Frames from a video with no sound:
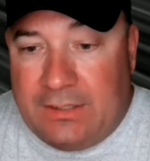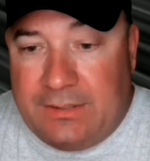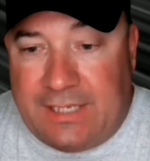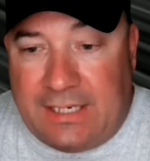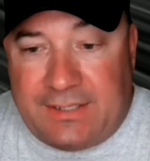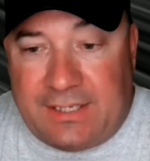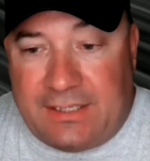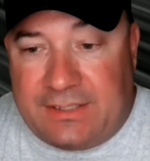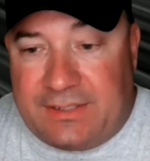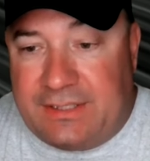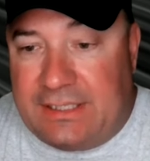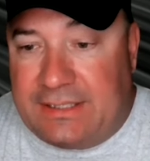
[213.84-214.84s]
Day said
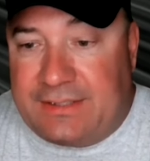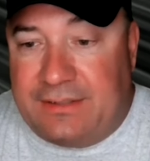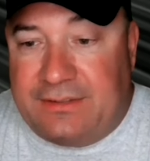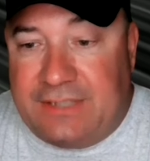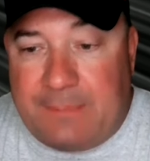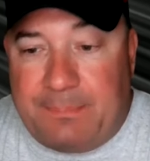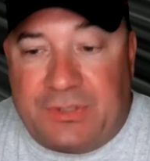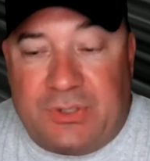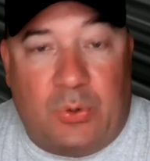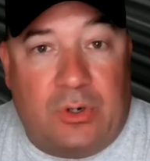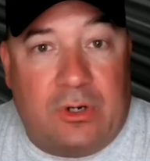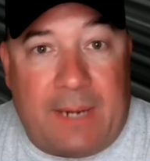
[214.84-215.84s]
it's the deepest
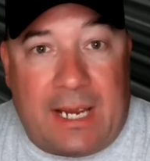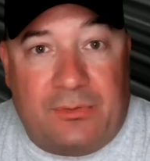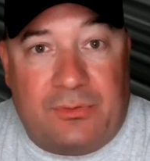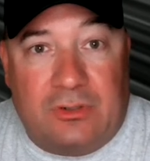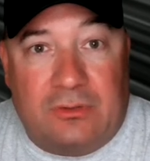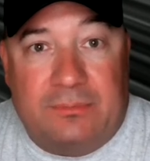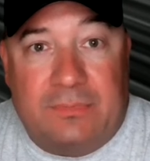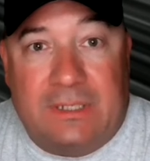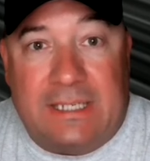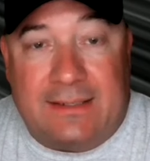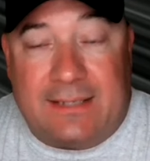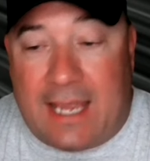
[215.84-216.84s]
cornerback room
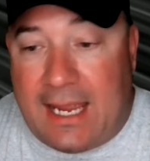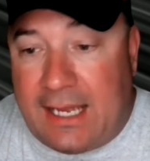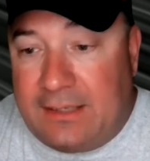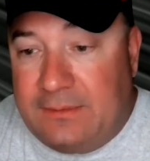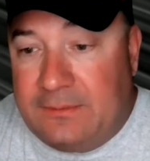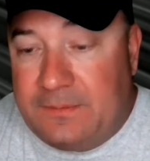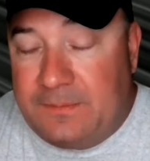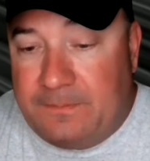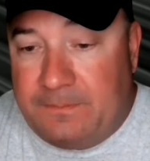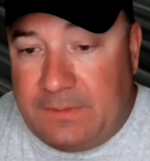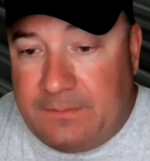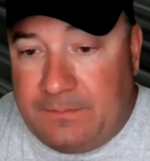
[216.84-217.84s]
he's had
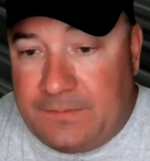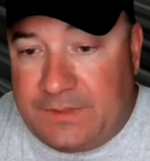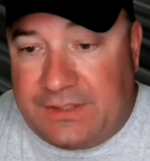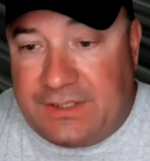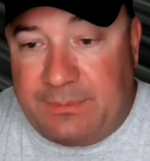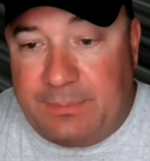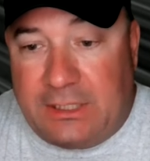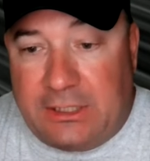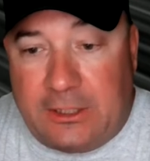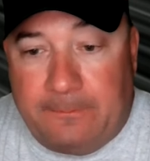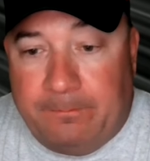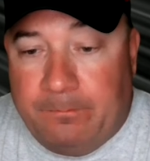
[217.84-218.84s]
since he's been
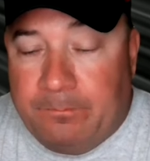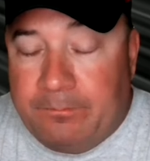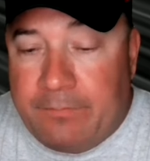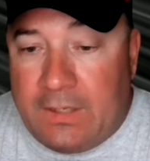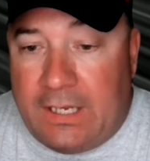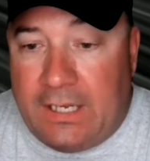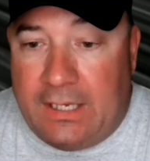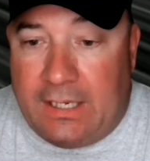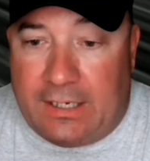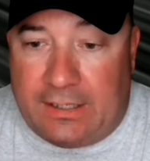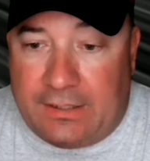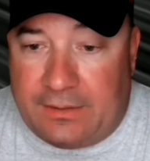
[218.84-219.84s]
there.
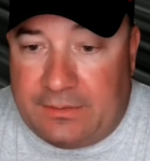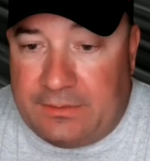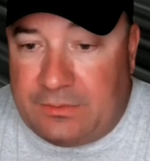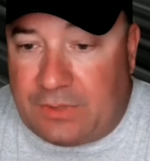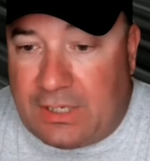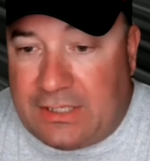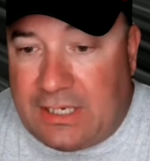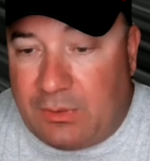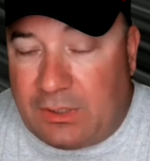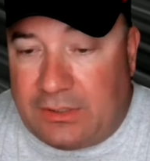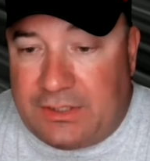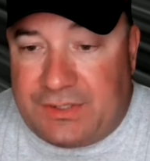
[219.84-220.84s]
Ryan Day
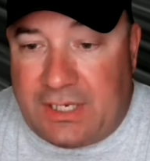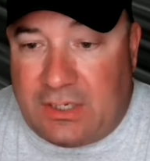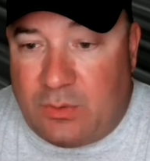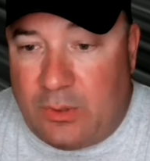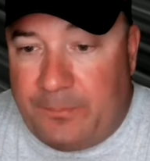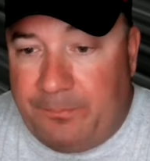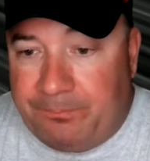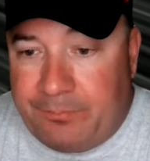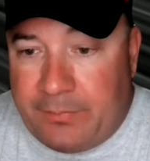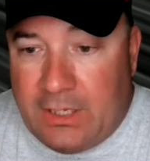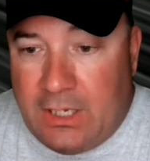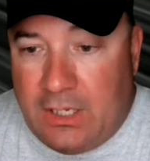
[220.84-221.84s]
went on to say, quote,
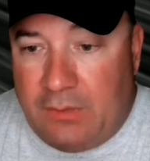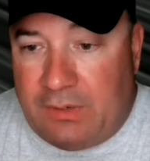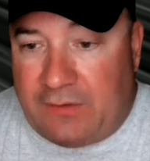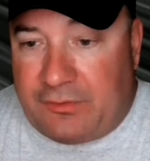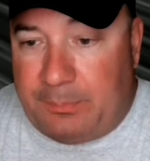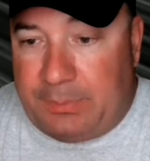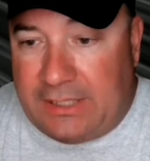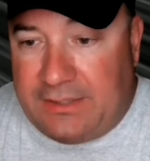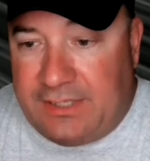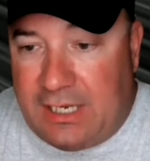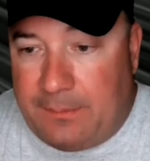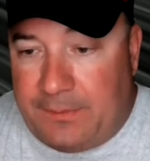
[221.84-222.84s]
"We have to play
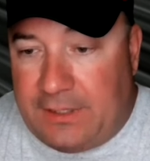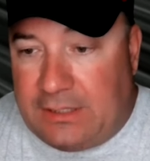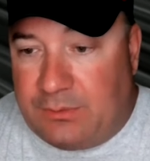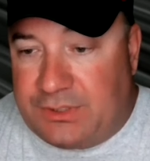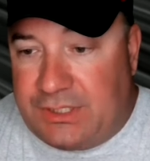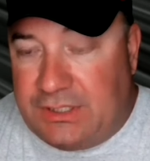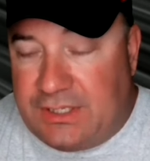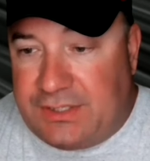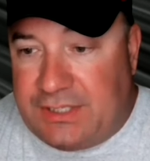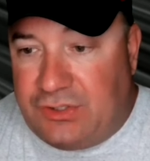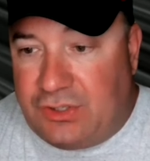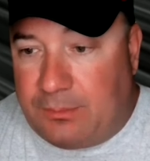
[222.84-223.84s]
depth, and it was good to
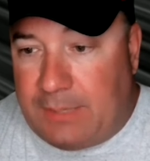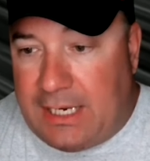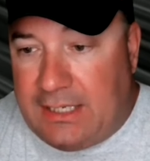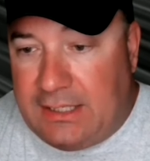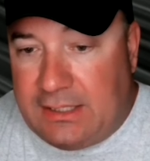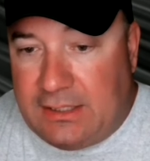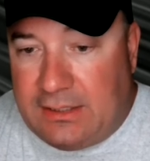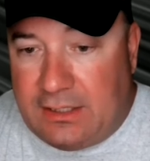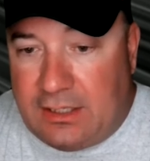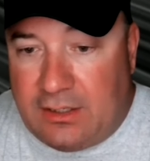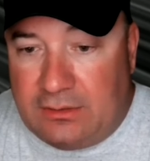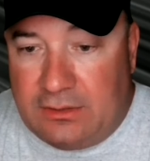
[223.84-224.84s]
see Jermaine get in
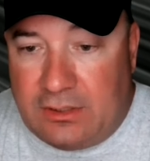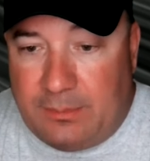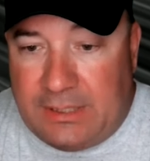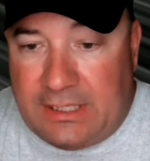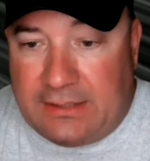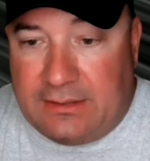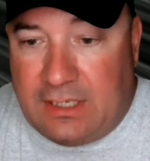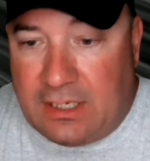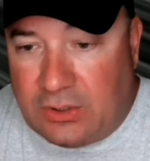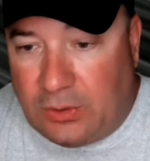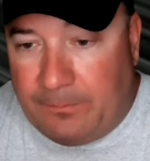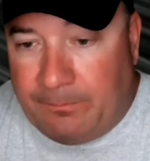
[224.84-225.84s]
there a little bit at
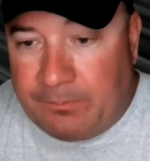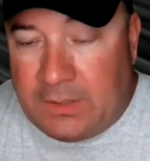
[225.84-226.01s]
nickel.